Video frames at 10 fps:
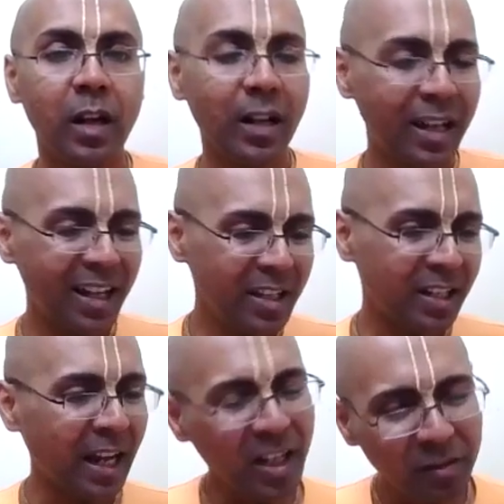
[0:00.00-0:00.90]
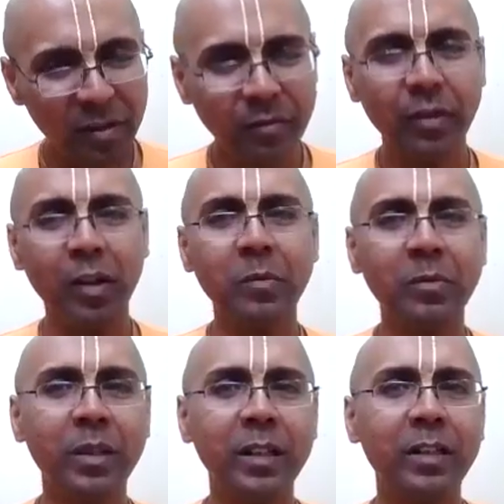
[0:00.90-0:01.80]
And I ran away
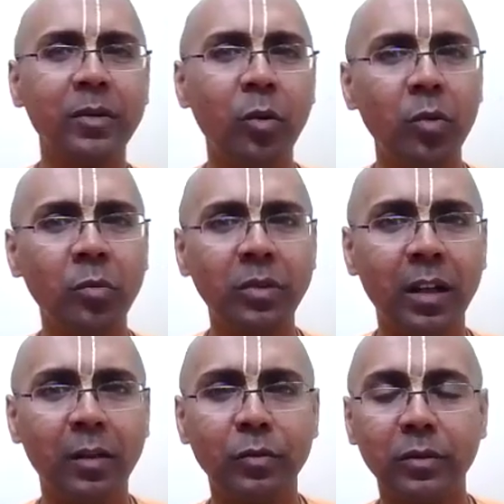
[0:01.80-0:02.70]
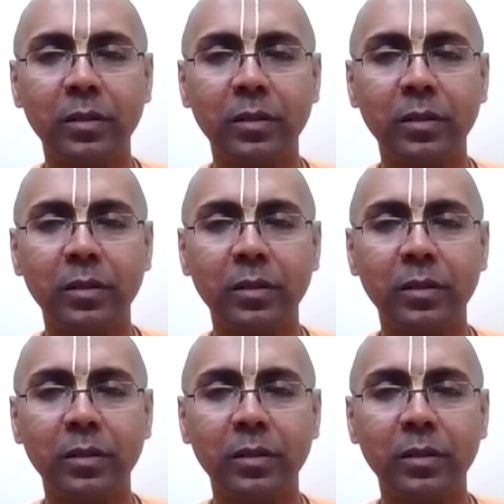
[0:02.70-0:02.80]
from my hometown.